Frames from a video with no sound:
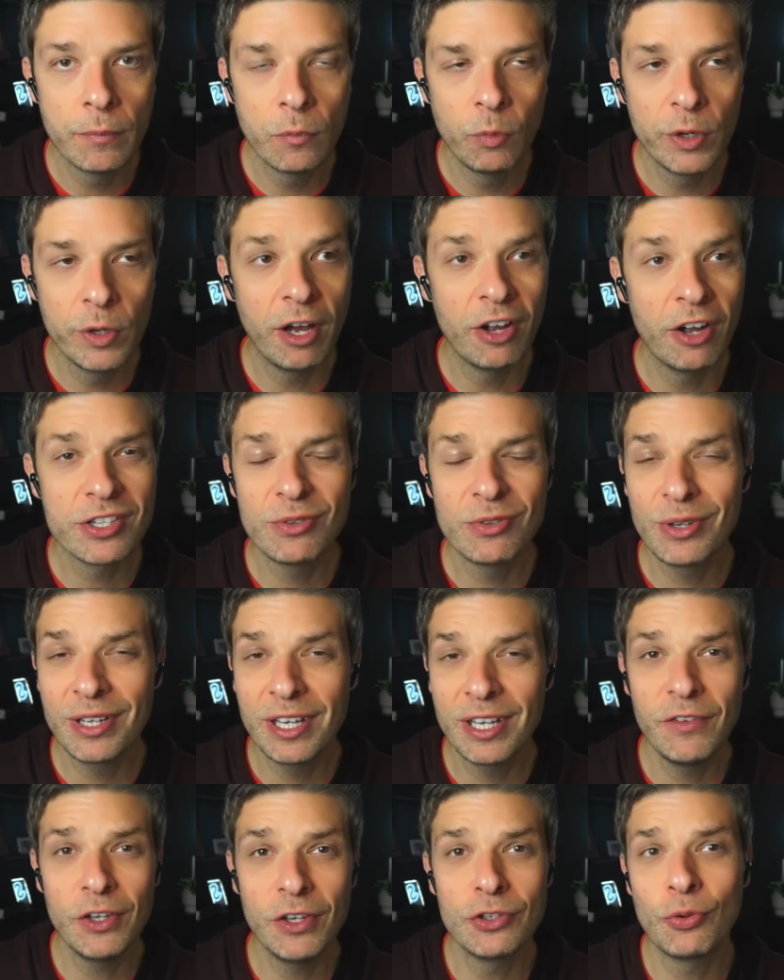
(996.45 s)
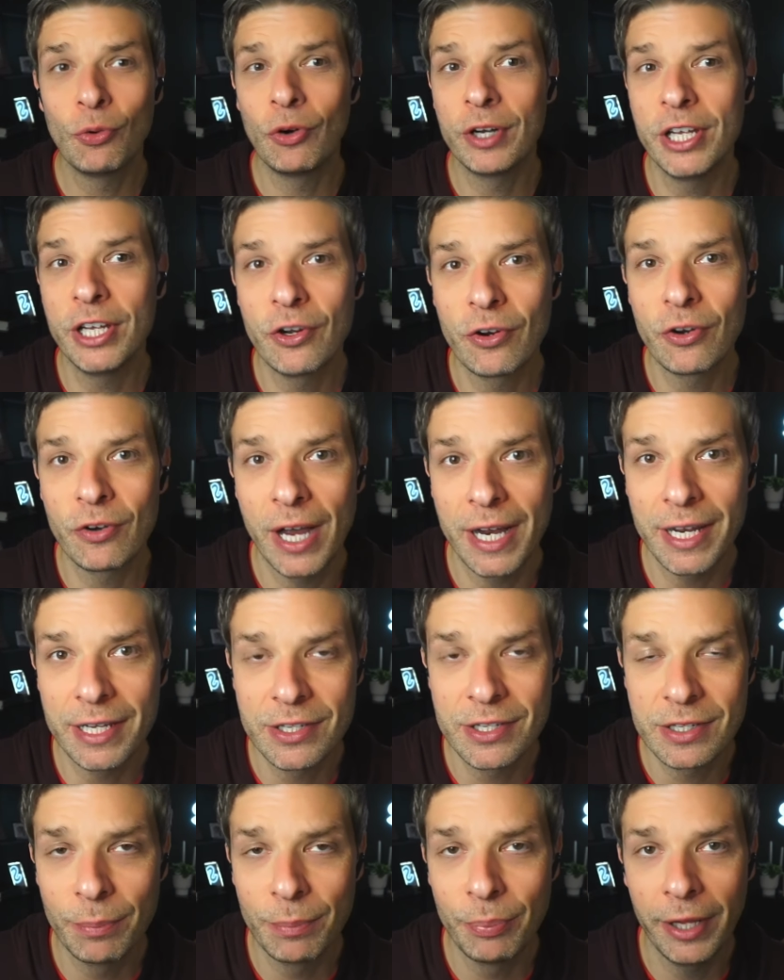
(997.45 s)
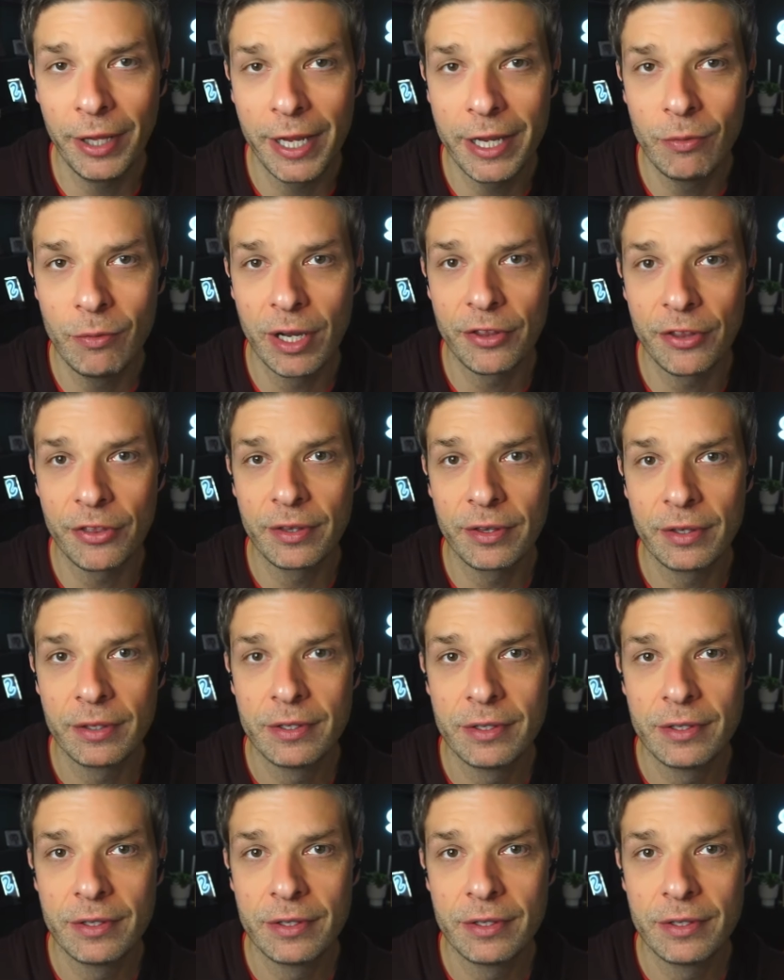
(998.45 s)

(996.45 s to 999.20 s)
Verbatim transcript: we also give you 20 credits to play with.